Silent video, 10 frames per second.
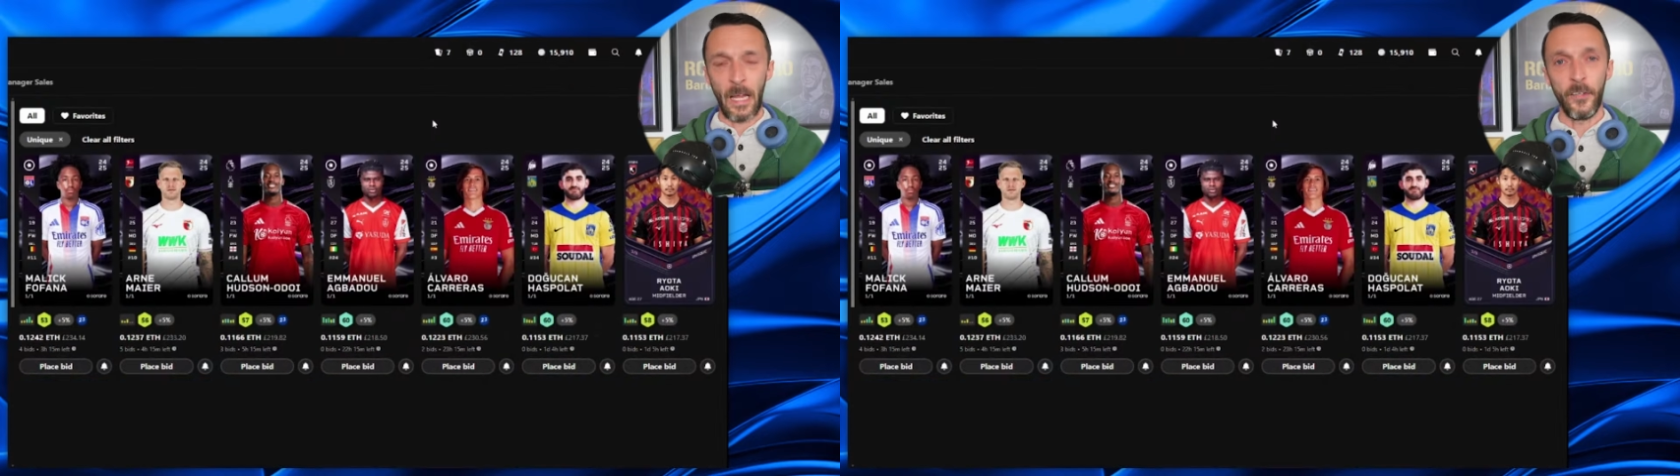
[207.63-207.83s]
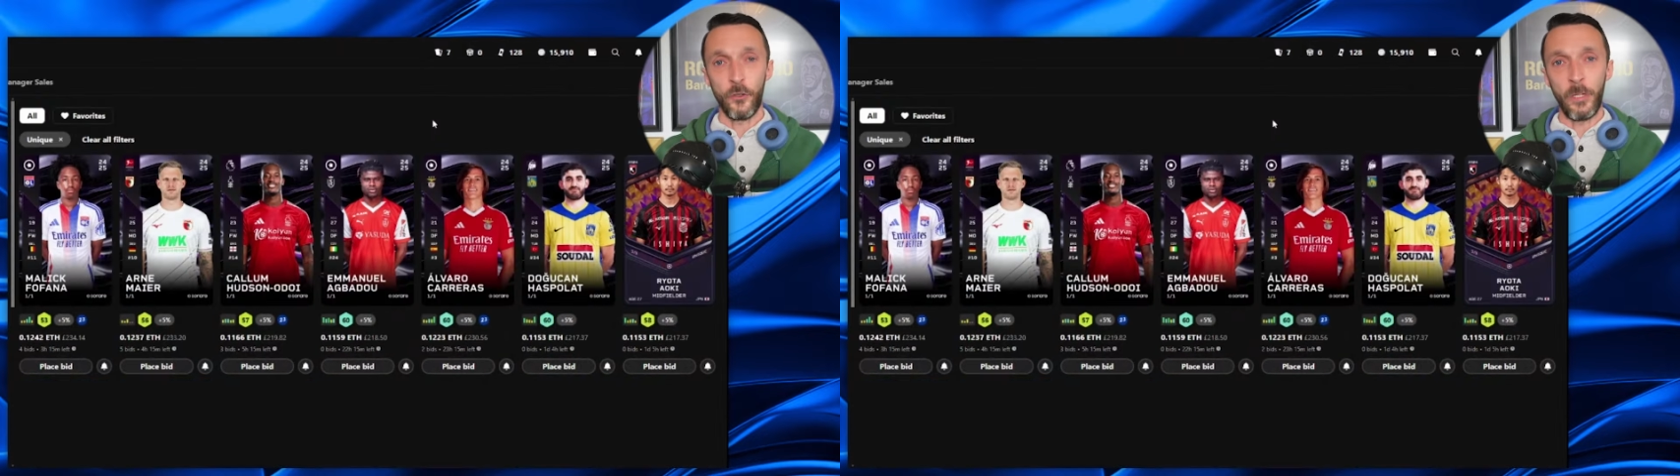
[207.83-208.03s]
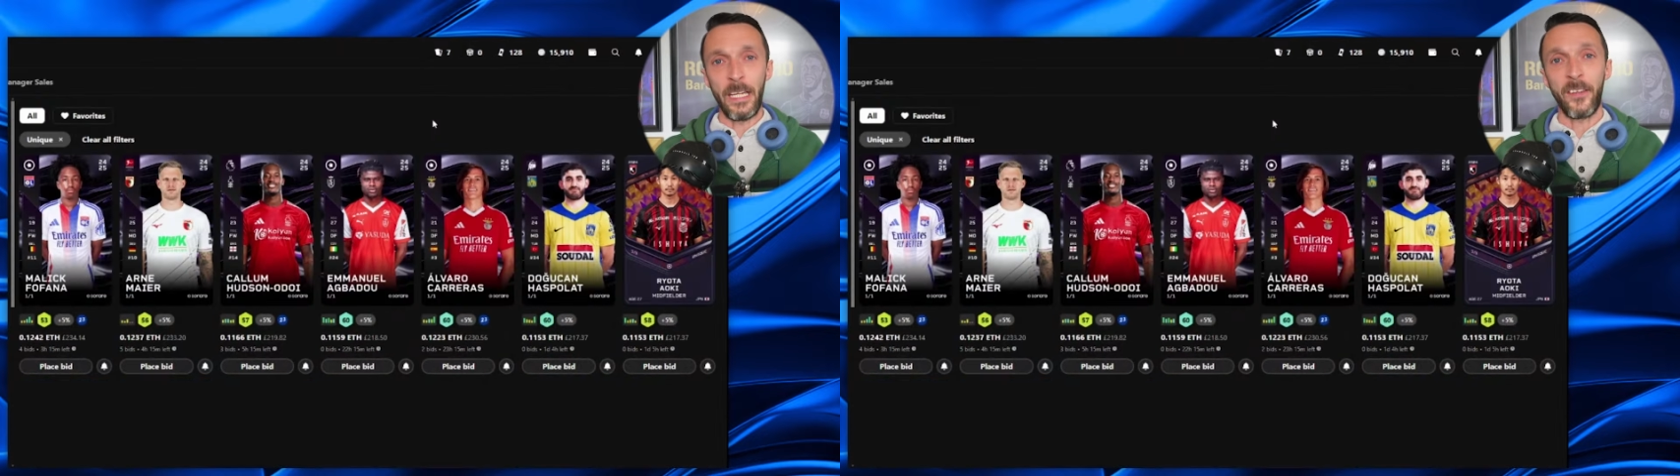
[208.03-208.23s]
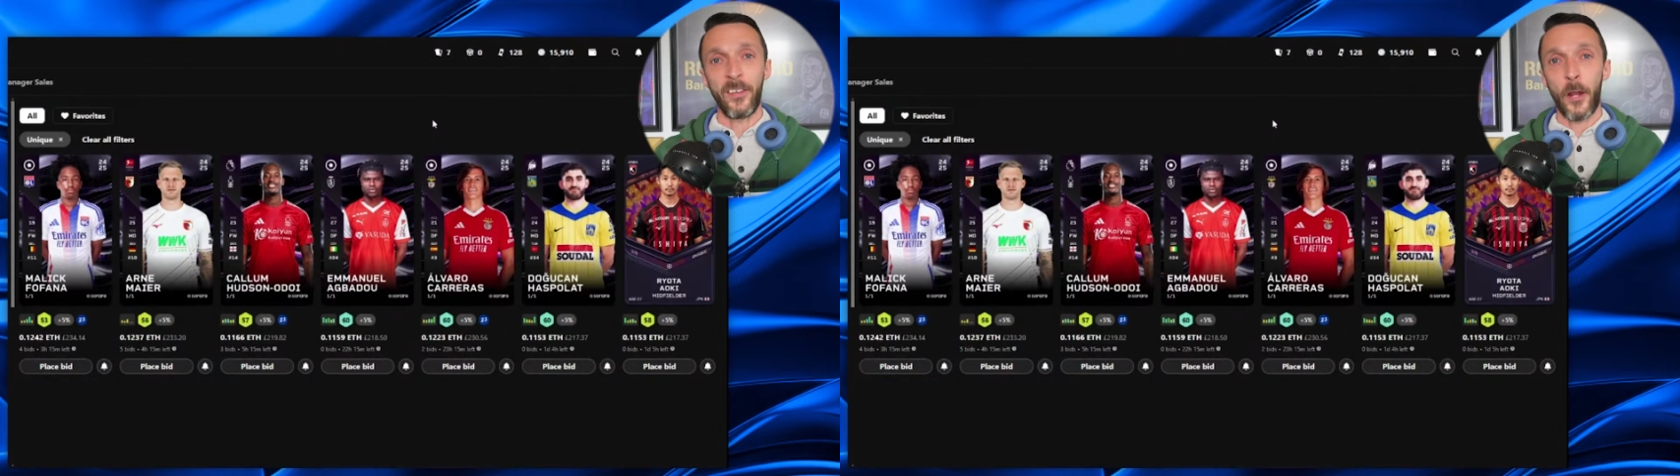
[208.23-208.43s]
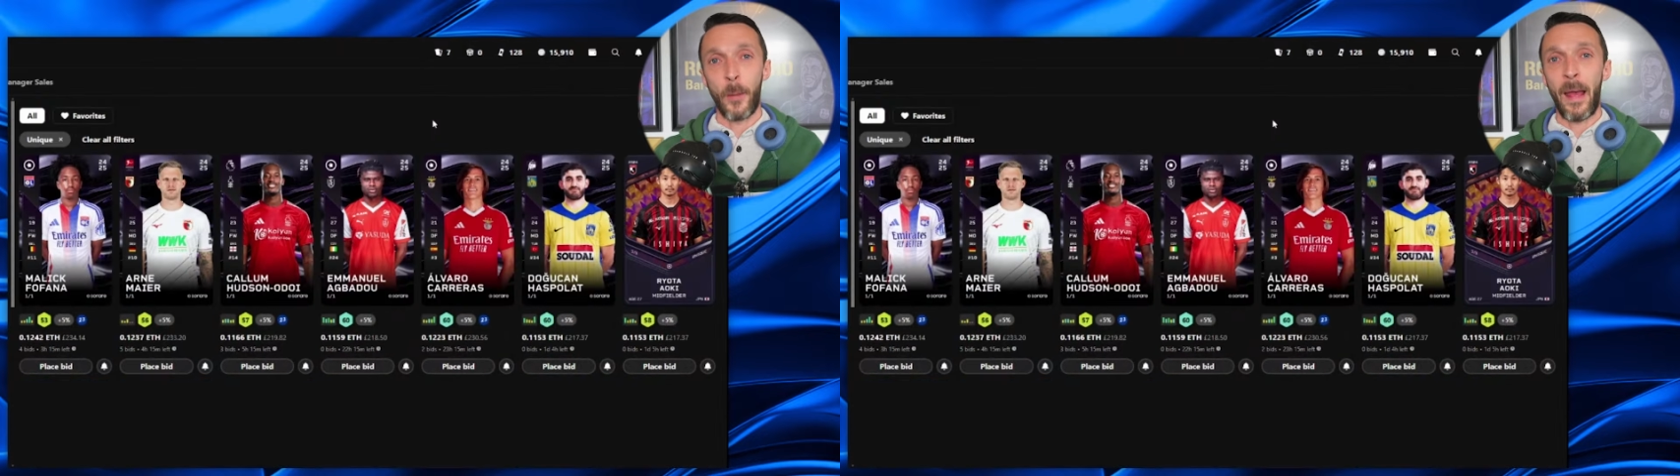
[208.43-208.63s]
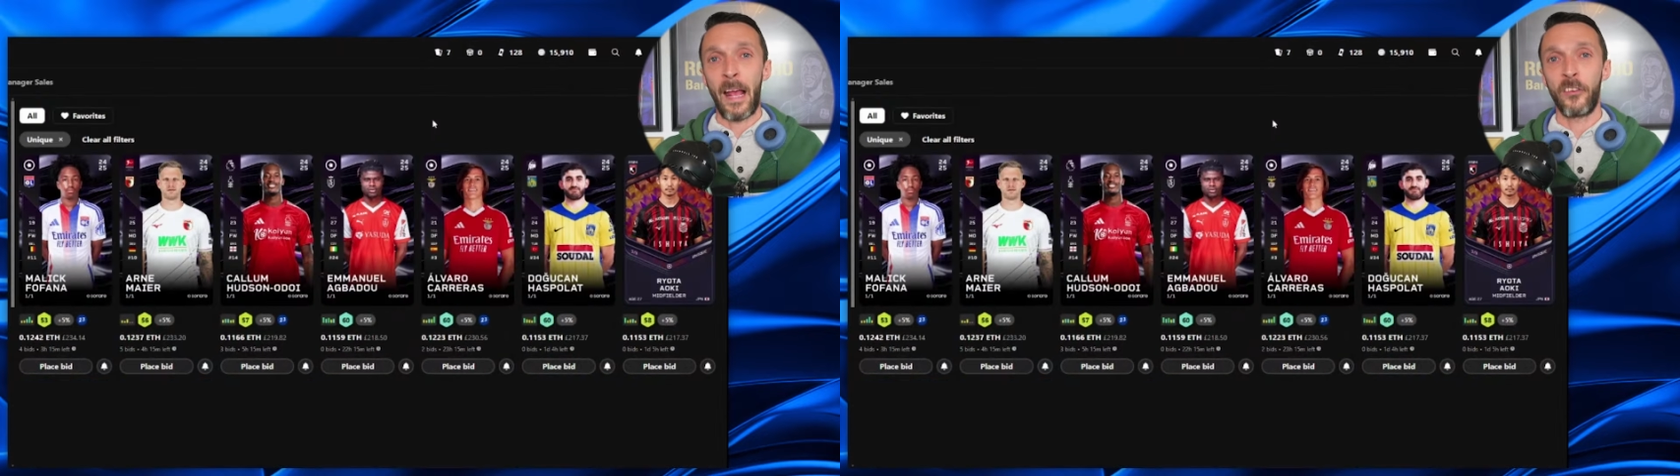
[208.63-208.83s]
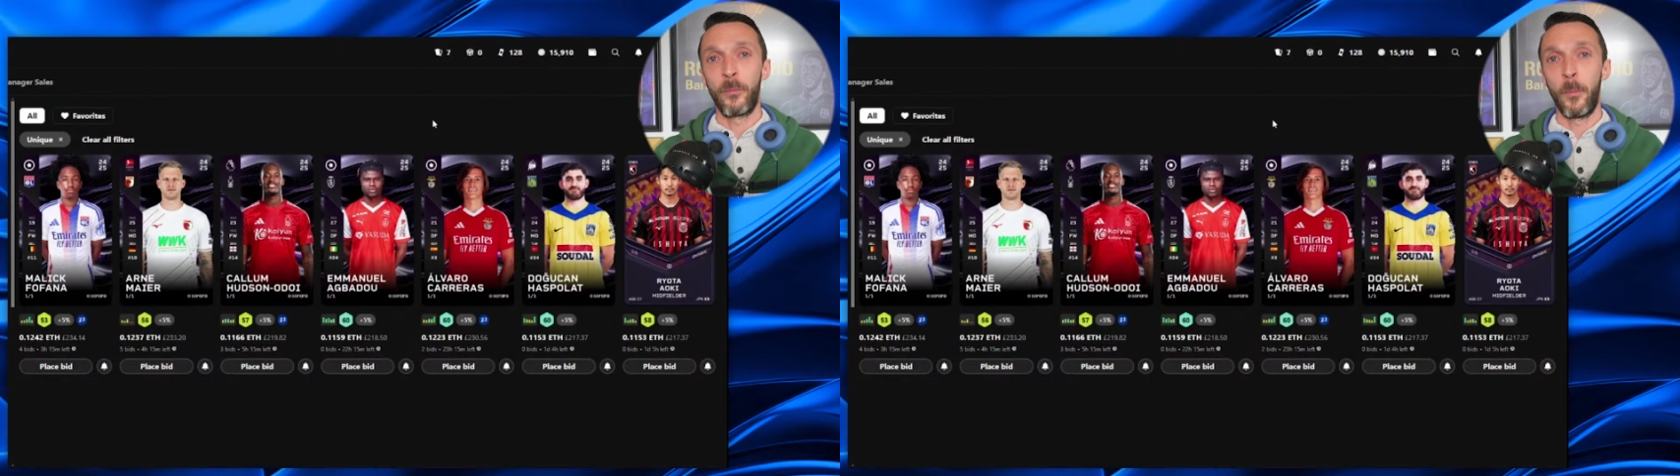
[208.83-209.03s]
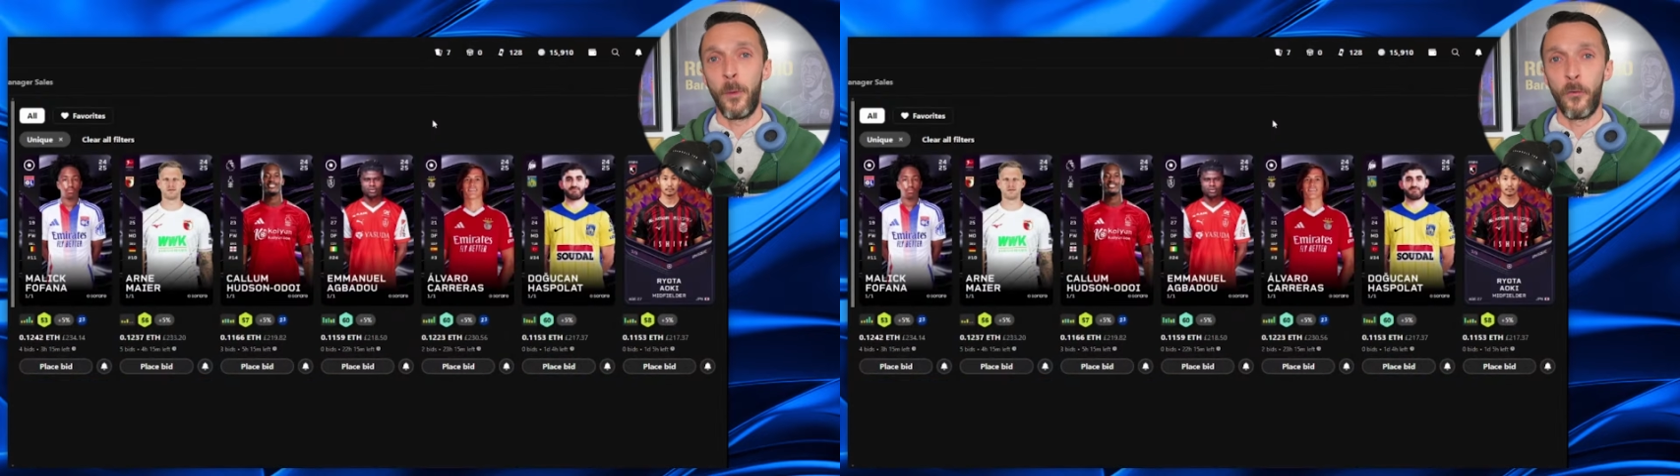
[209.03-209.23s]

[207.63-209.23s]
and uniques are a maximum